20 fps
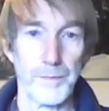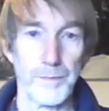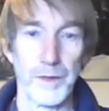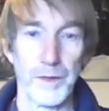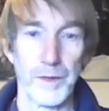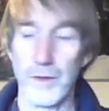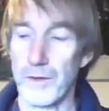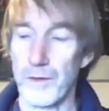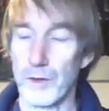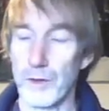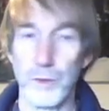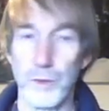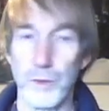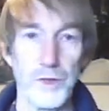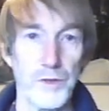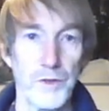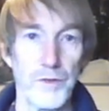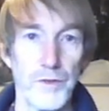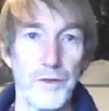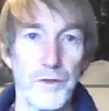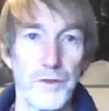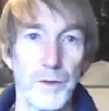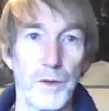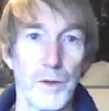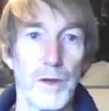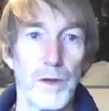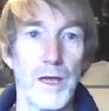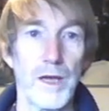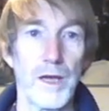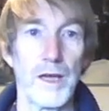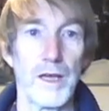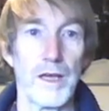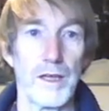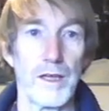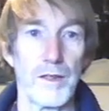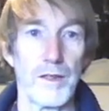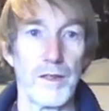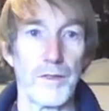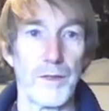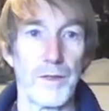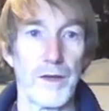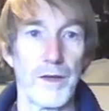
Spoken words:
So question 2 is